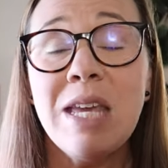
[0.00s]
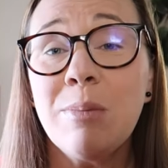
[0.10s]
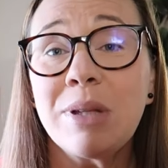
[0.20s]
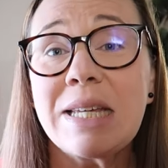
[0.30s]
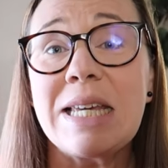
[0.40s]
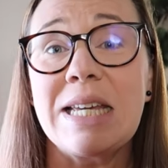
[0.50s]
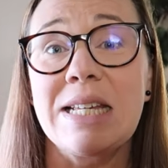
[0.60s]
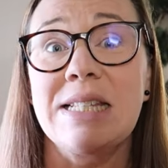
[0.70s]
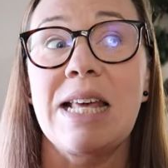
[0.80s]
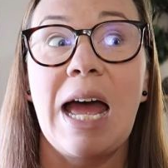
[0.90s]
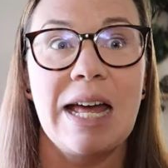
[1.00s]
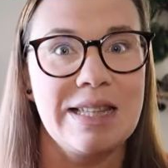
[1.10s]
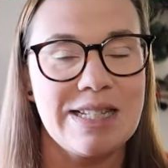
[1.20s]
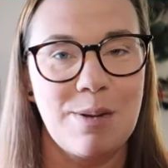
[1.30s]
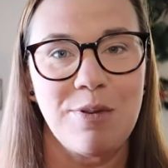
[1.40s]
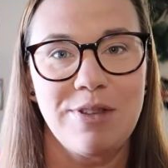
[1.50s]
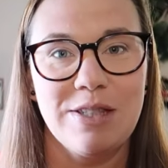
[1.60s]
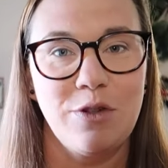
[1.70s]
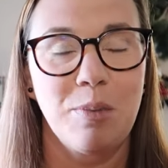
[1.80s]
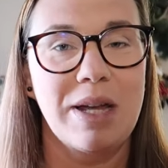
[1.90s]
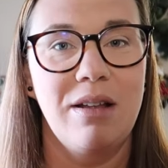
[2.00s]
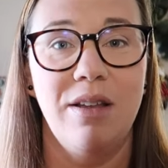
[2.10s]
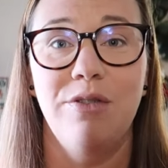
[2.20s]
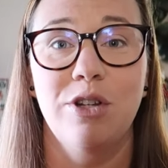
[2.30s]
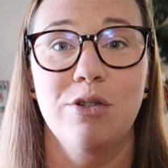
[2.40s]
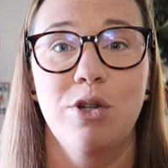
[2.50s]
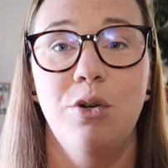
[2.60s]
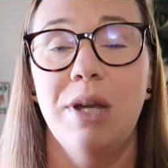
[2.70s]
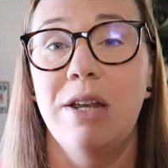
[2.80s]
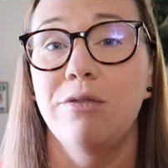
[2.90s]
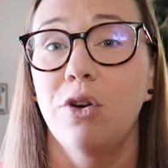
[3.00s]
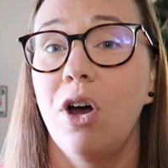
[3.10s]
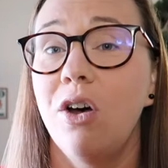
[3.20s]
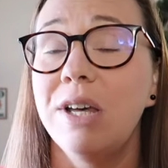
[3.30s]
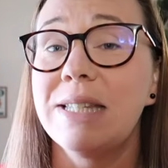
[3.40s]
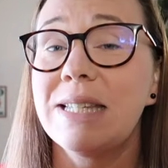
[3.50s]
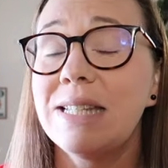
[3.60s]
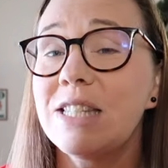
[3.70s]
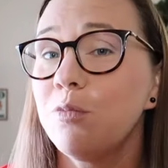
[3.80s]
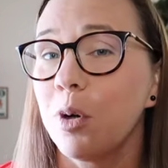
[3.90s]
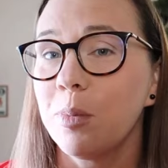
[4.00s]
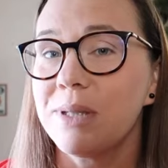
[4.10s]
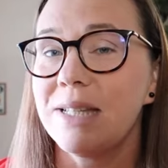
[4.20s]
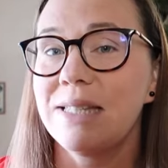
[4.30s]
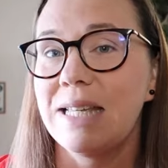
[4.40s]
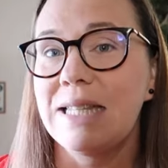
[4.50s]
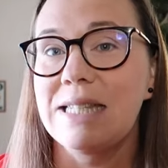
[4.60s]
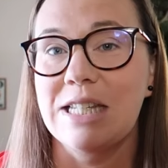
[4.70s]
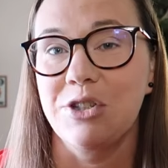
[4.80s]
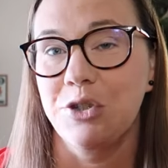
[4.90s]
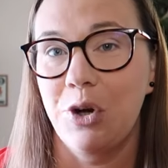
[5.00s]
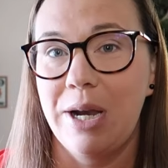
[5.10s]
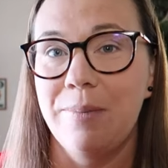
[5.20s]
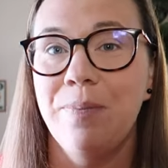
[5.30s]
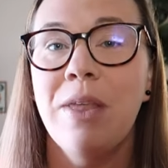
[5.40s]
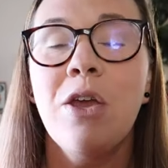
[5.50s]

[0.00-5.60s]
Emily is, at the time of this filming, eleven years old, and for all intensive purposes in sixth grade.